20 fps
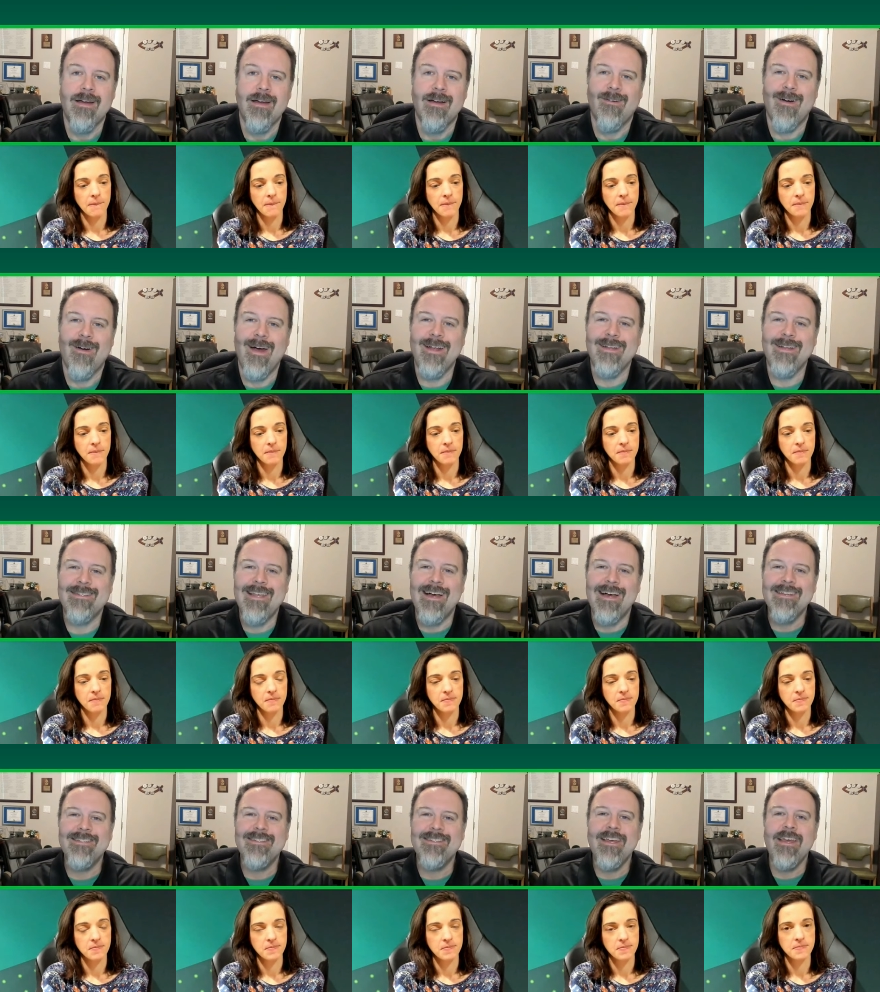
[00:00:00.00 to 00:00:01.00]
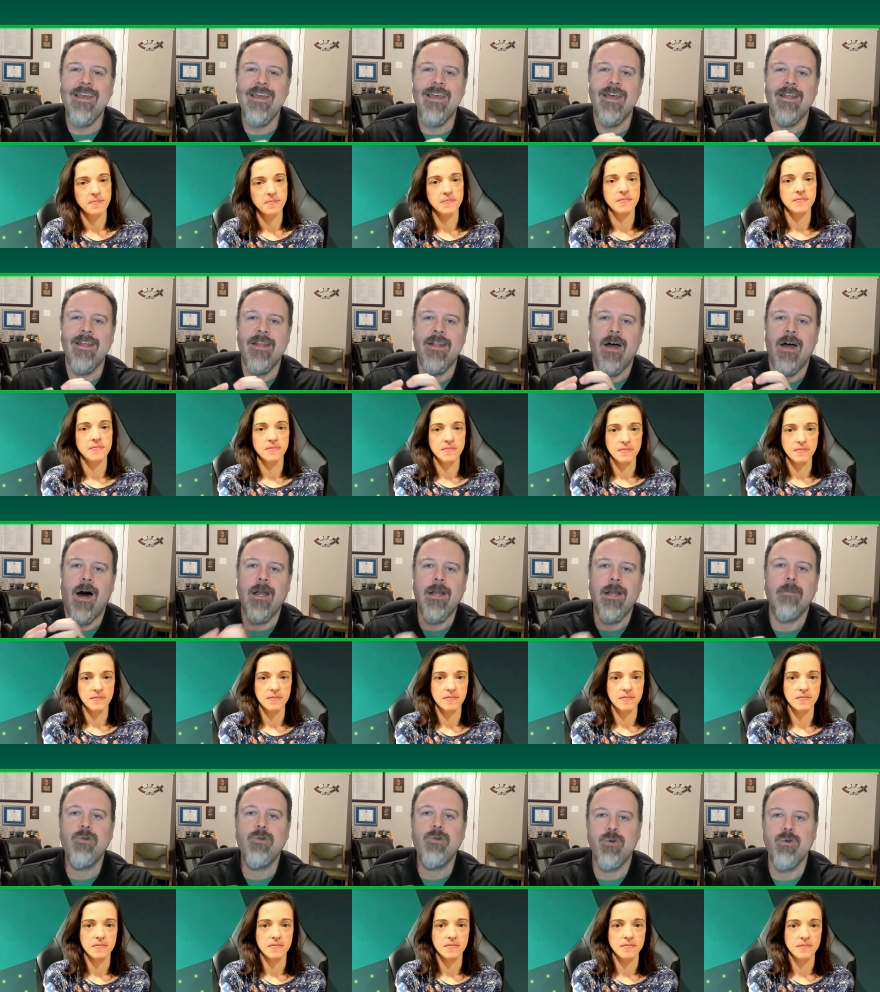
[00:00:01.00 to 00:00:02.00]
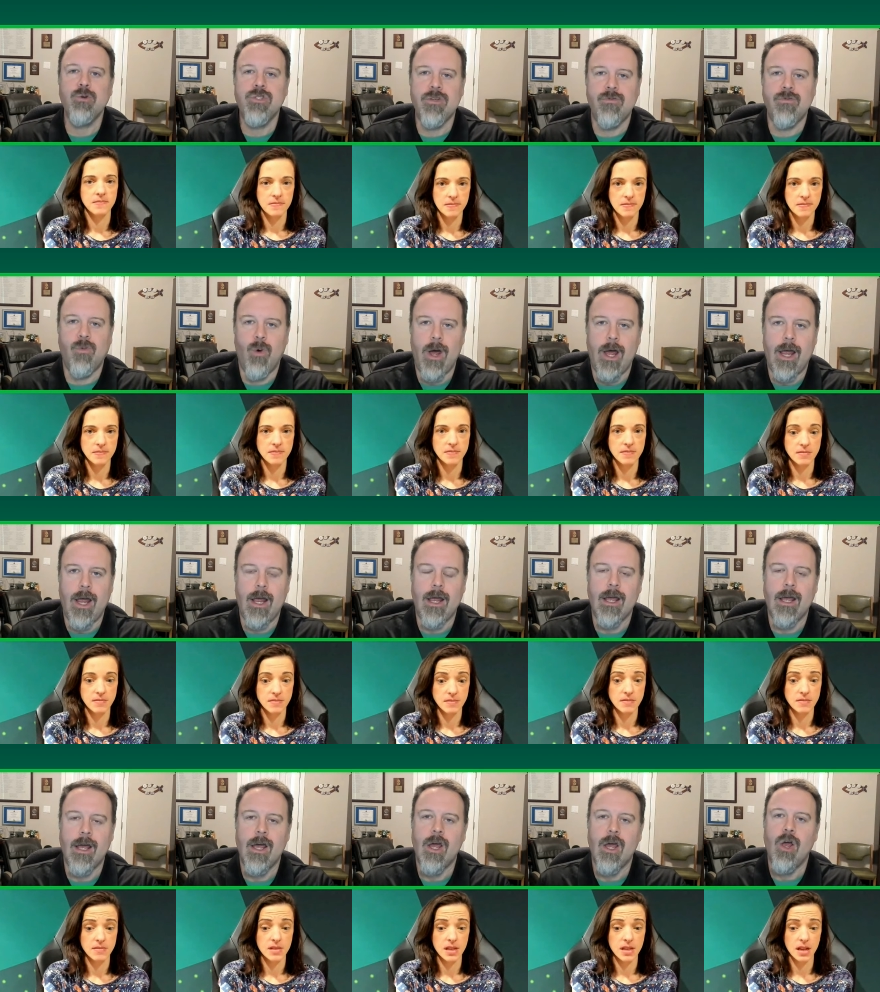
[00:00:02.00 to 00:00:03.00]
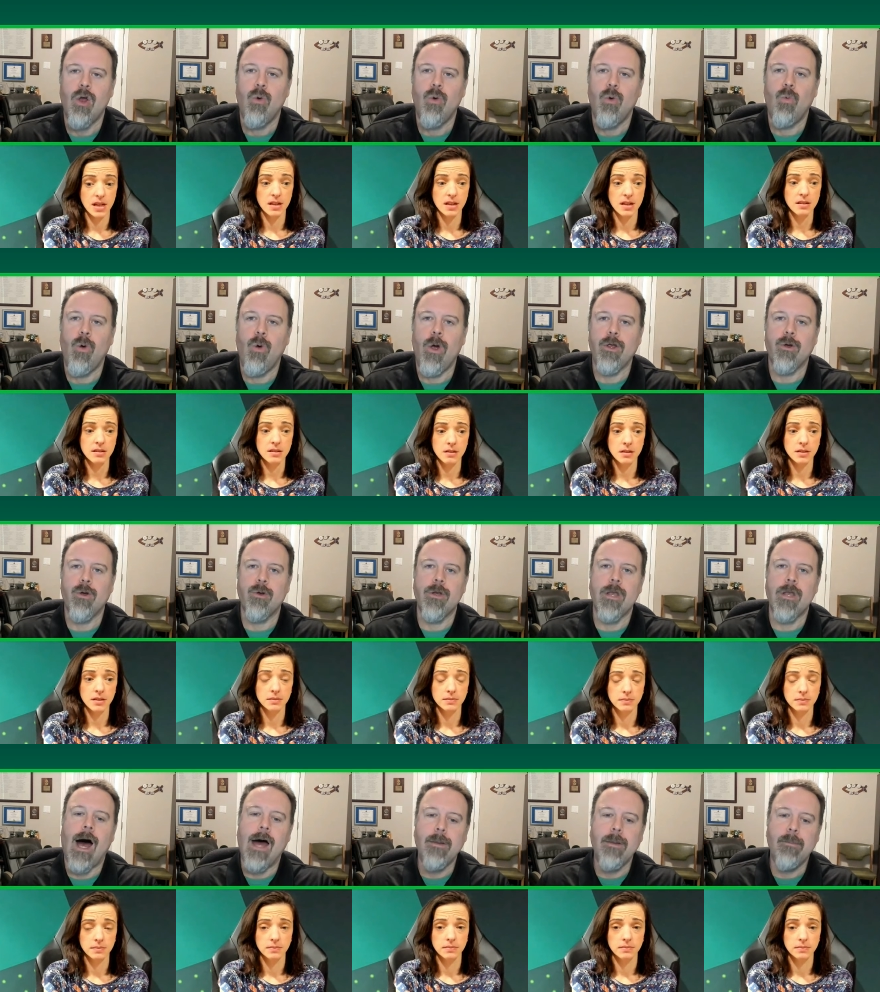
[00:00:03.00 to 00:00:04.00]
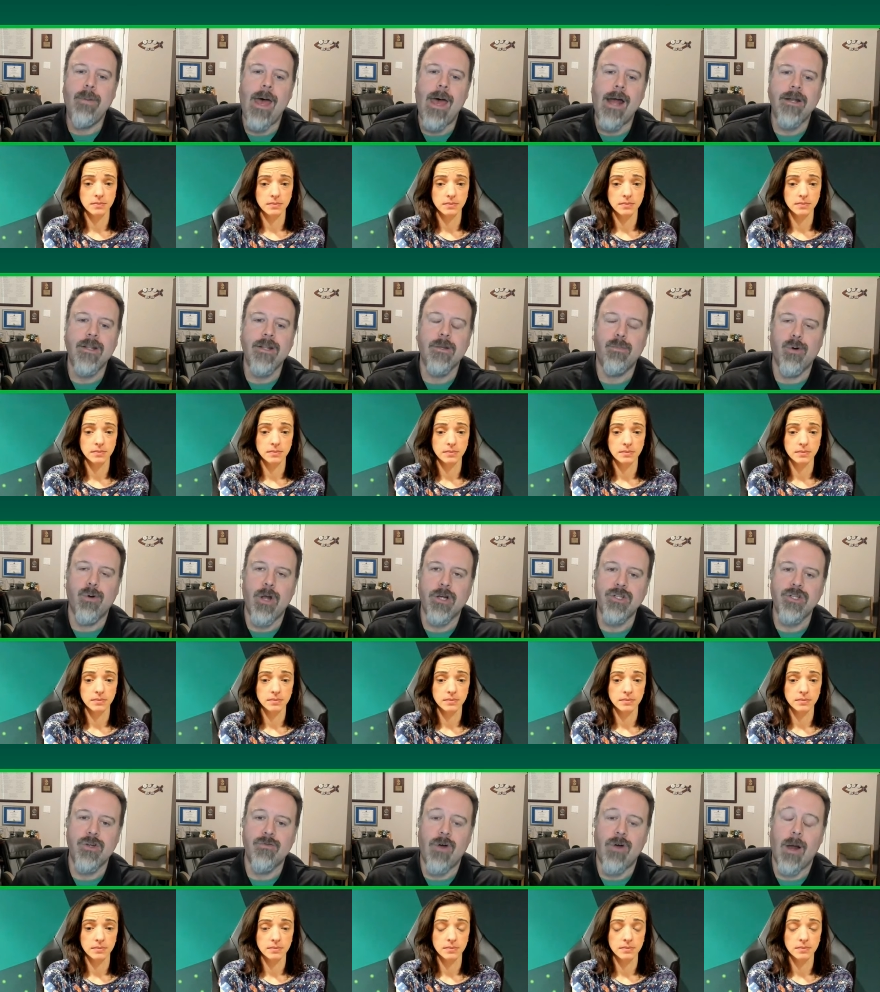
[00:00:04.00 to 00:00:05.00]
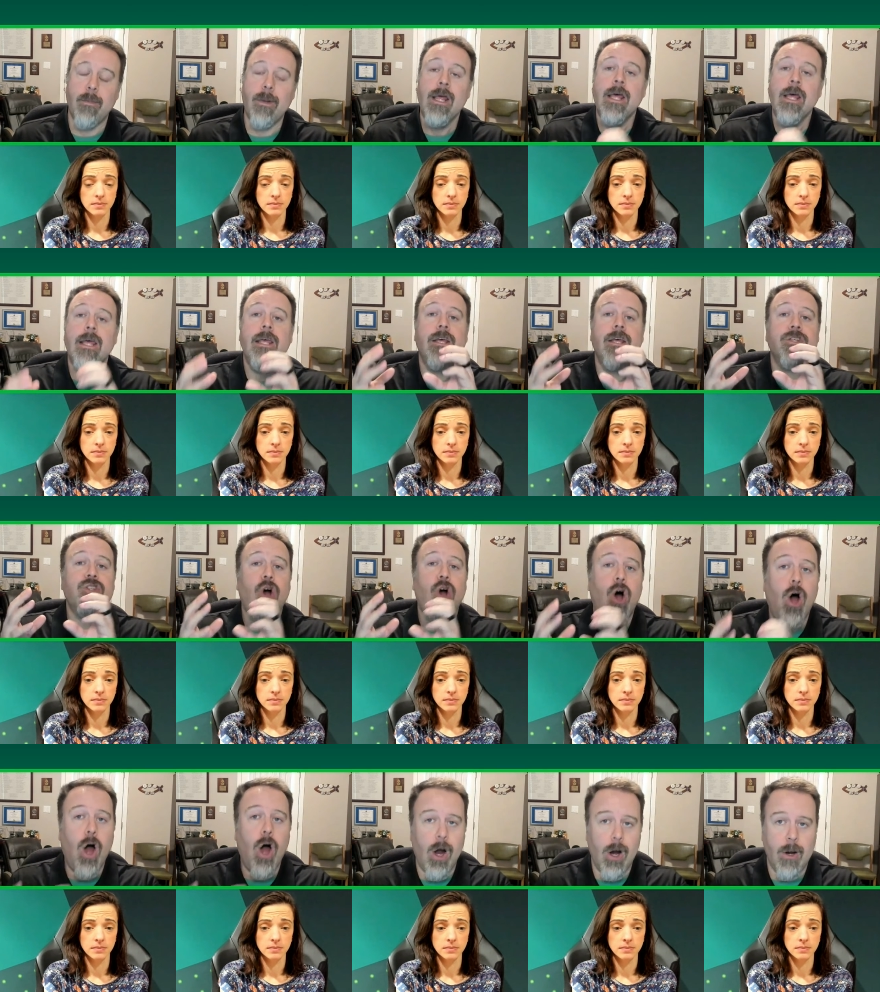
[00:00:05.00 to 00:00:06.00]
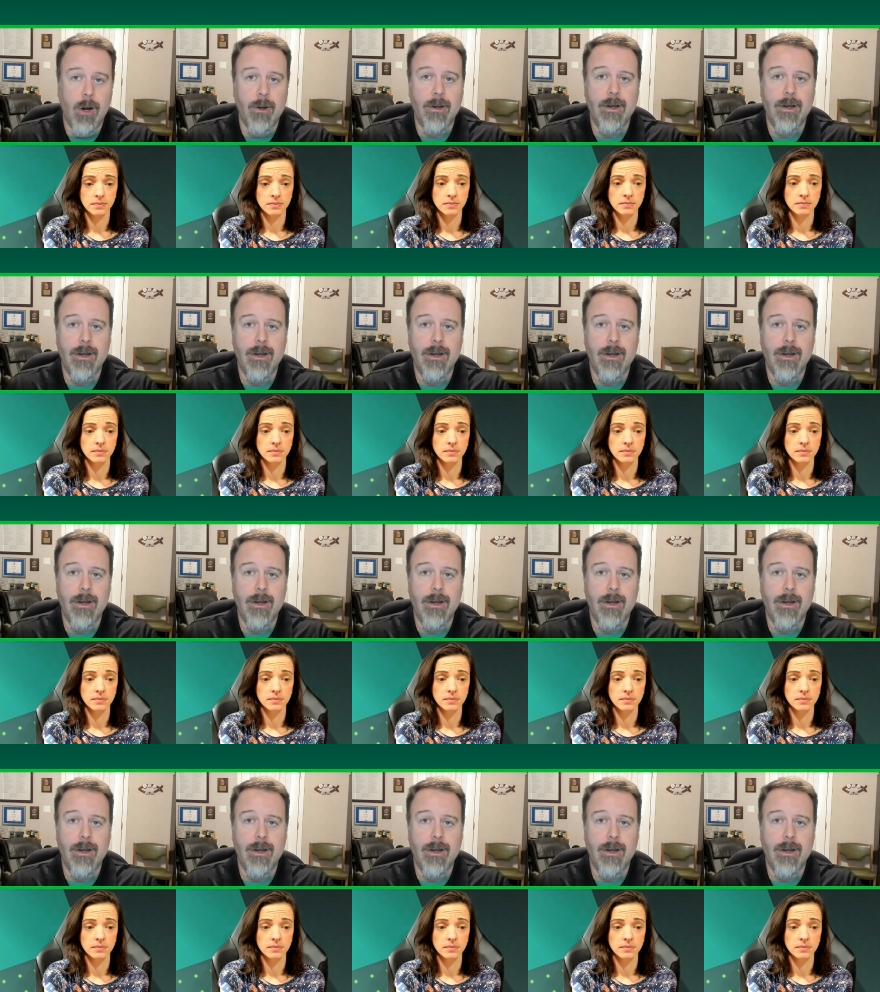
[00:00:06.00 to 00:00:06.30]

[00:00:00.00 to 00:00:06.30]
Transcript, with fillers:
Speaker 1: right? Testing in an unobtrusive way where you're not impacting the production environment is hard